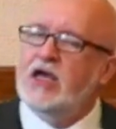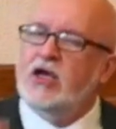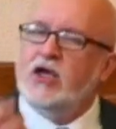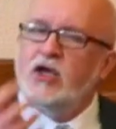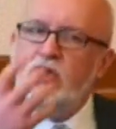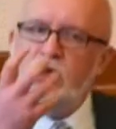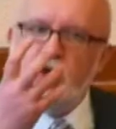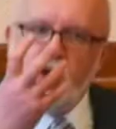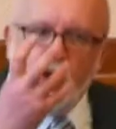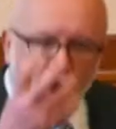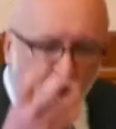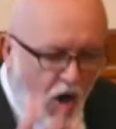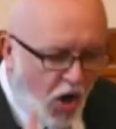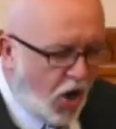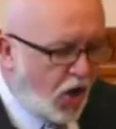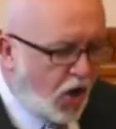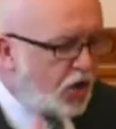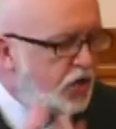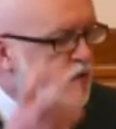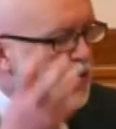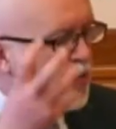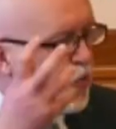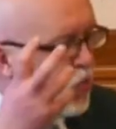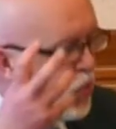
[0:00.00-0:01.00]

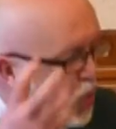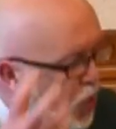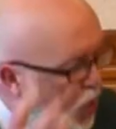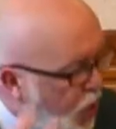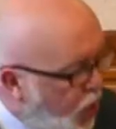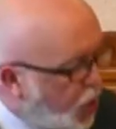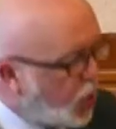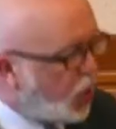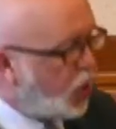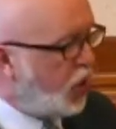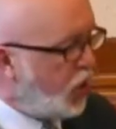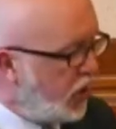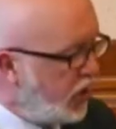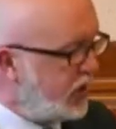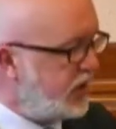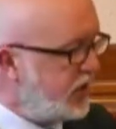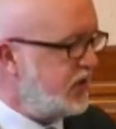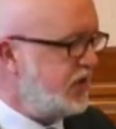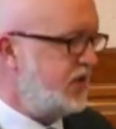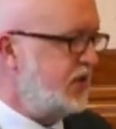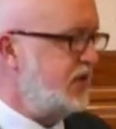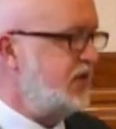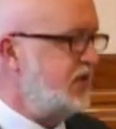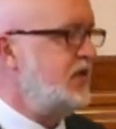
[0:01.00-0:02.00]
God
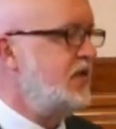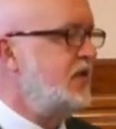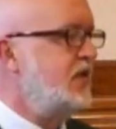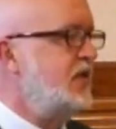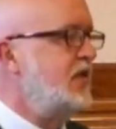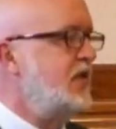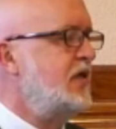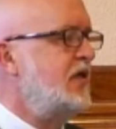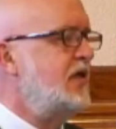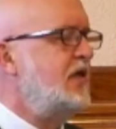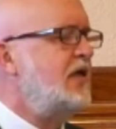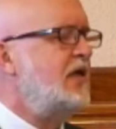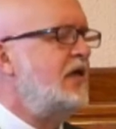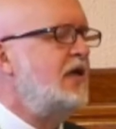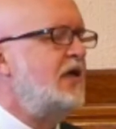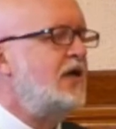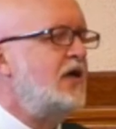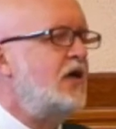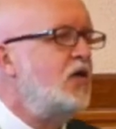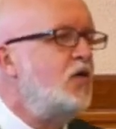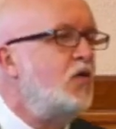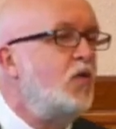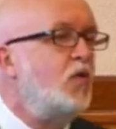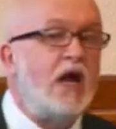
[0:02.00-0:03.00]
works
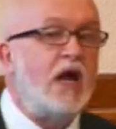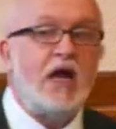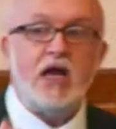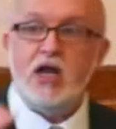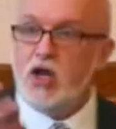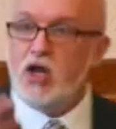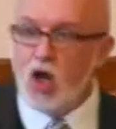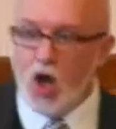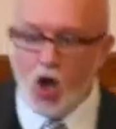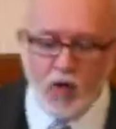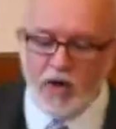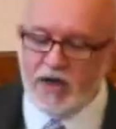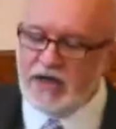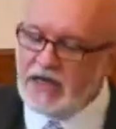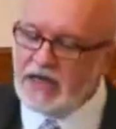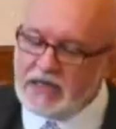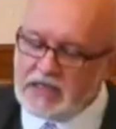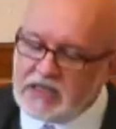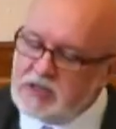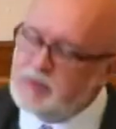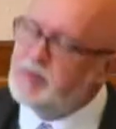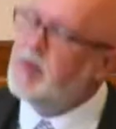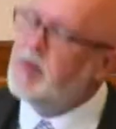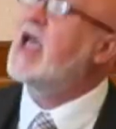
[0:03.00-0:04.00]
where no one
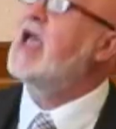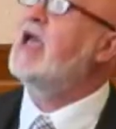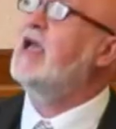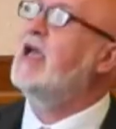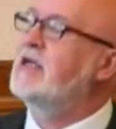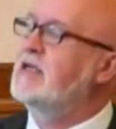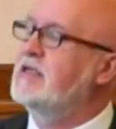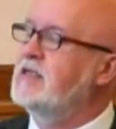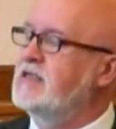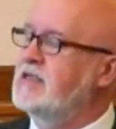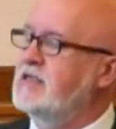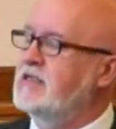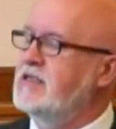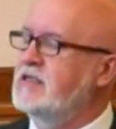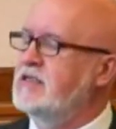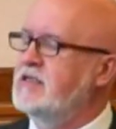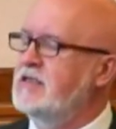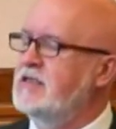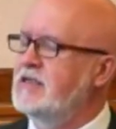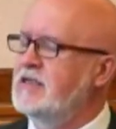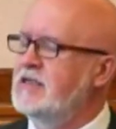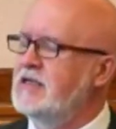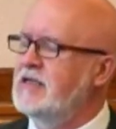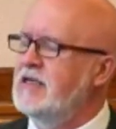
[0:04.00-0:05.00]
expects.
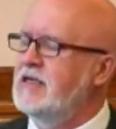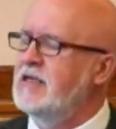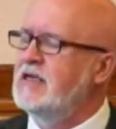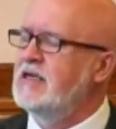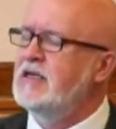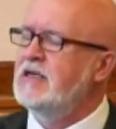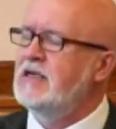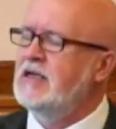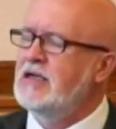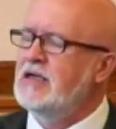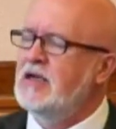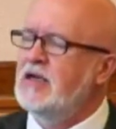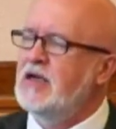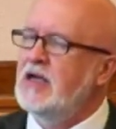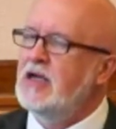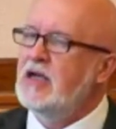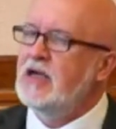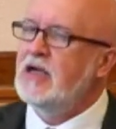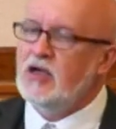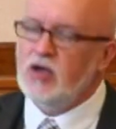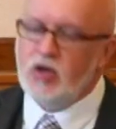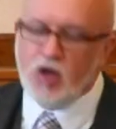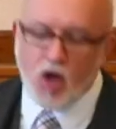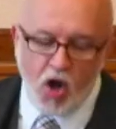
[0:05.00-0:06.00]

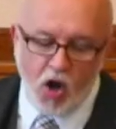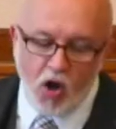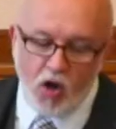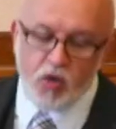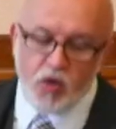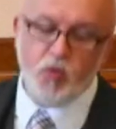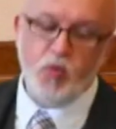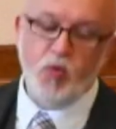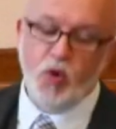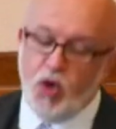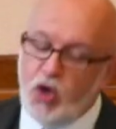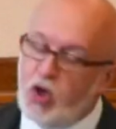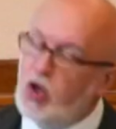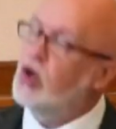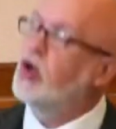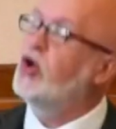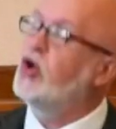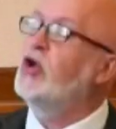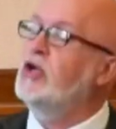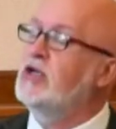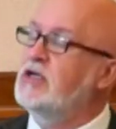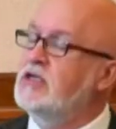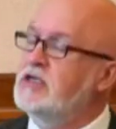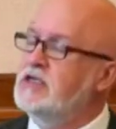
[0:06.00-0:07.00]
God
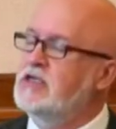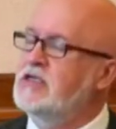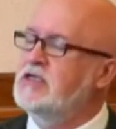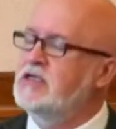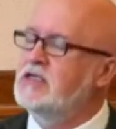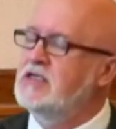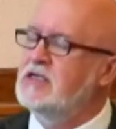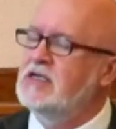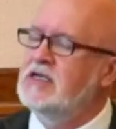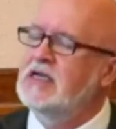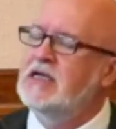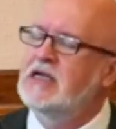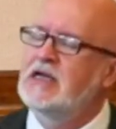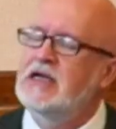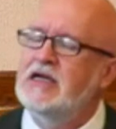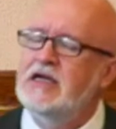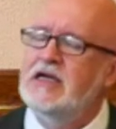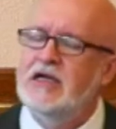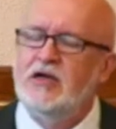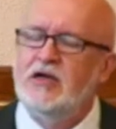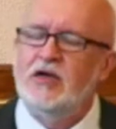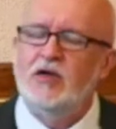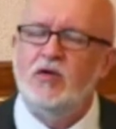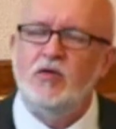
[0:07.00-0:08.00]
works
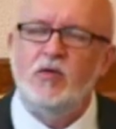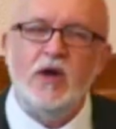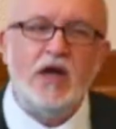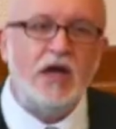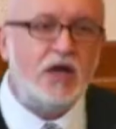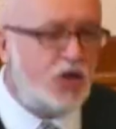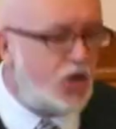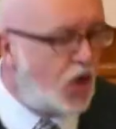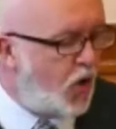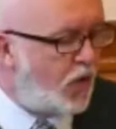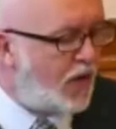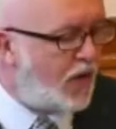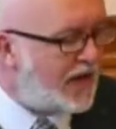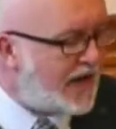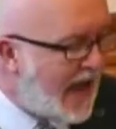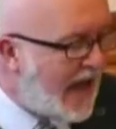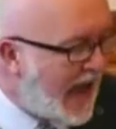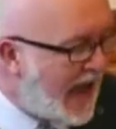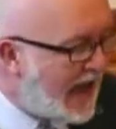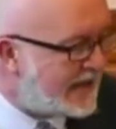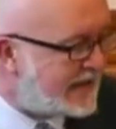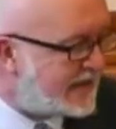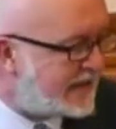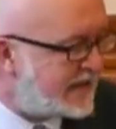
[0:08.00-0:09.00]
where no one
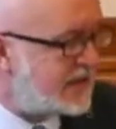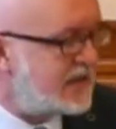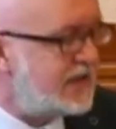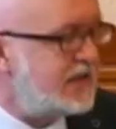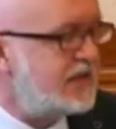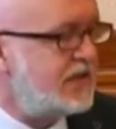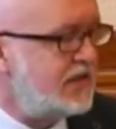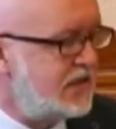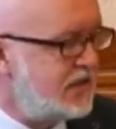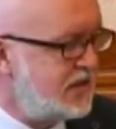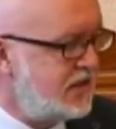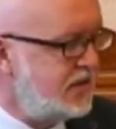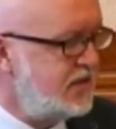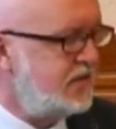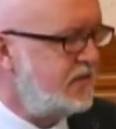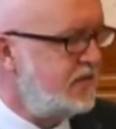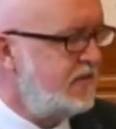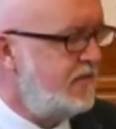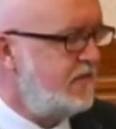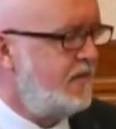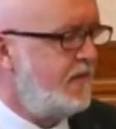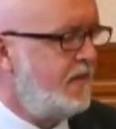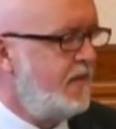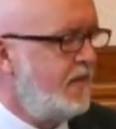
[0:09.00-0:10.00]
asks.
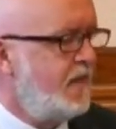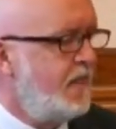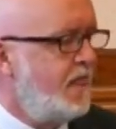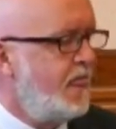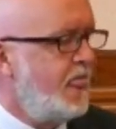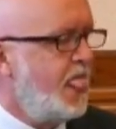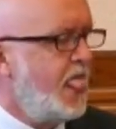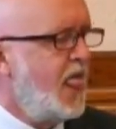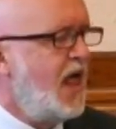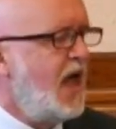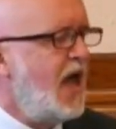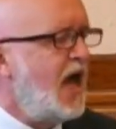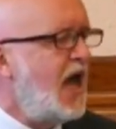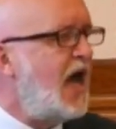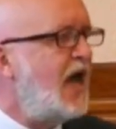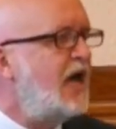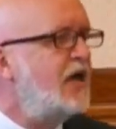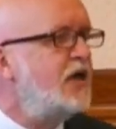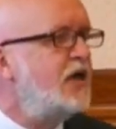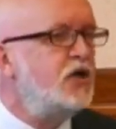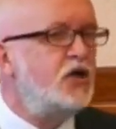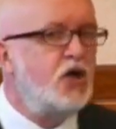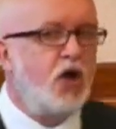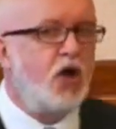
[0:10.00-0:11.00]

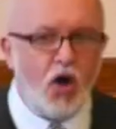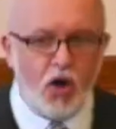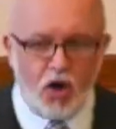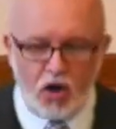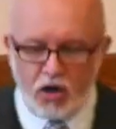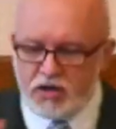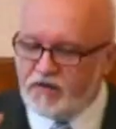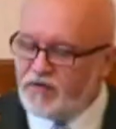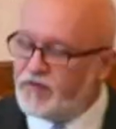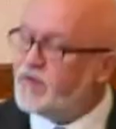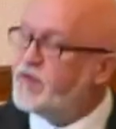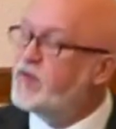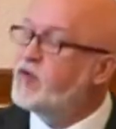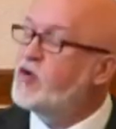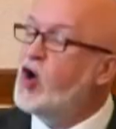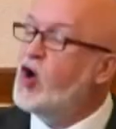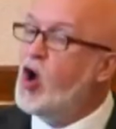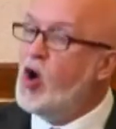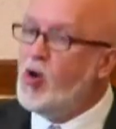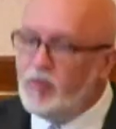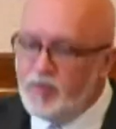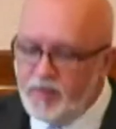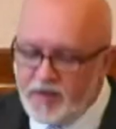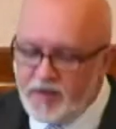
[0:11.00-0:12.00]
And God,
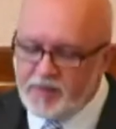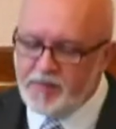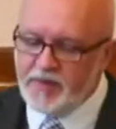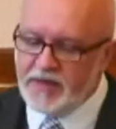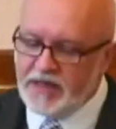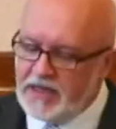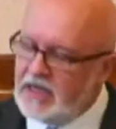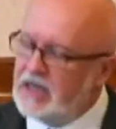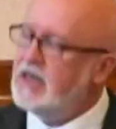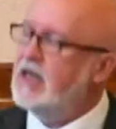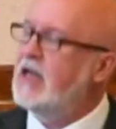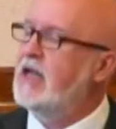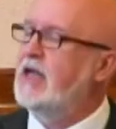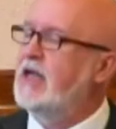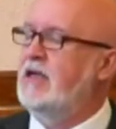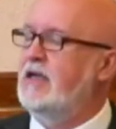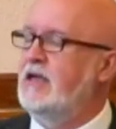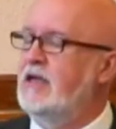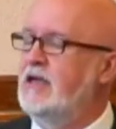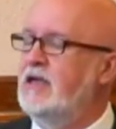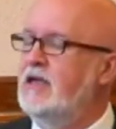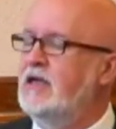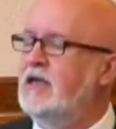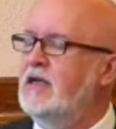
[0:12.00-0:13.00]
from the beginning,
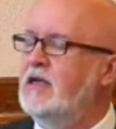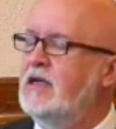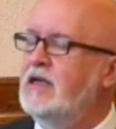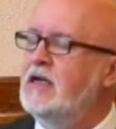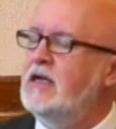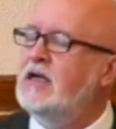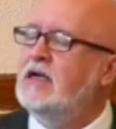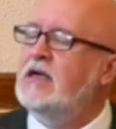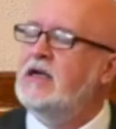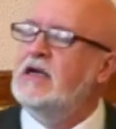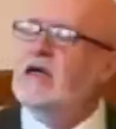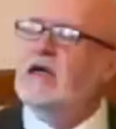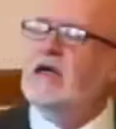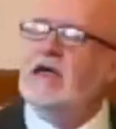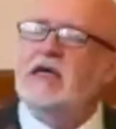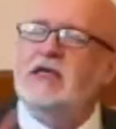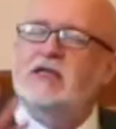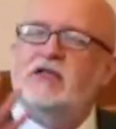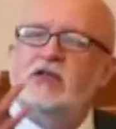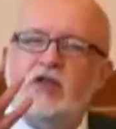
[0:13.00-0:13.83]
is the